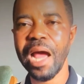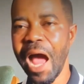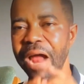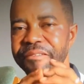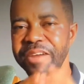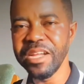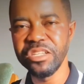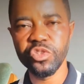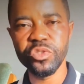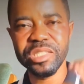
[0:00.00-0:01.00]
are ready
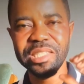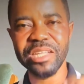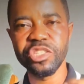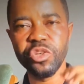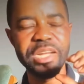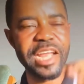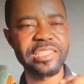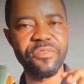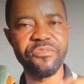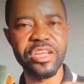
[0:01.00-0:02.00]
to start your
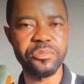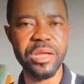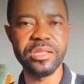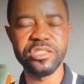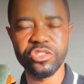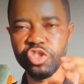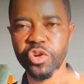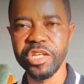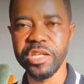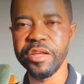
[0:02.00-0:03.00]
next investment
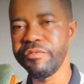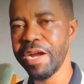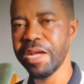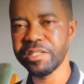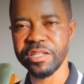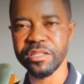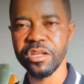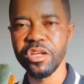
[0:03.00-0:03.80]
journey in real estate.